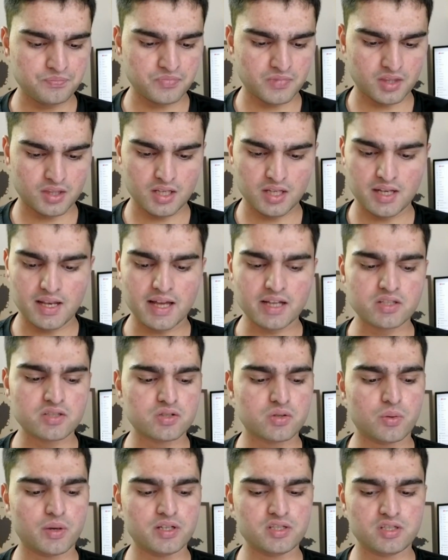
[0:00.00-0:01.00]
The next
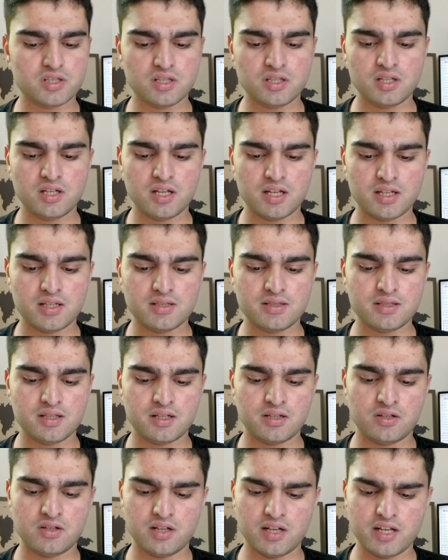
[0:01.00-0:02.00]
question is
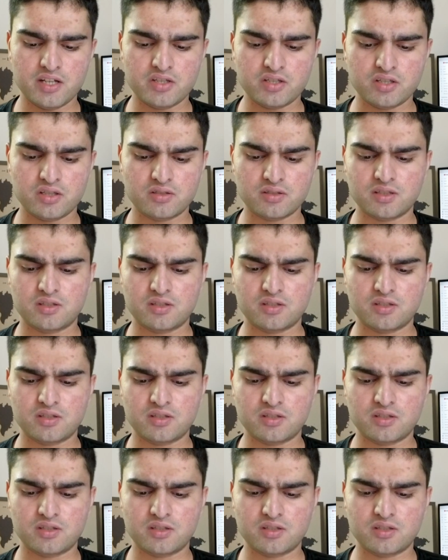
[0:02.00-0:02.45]
in relation to the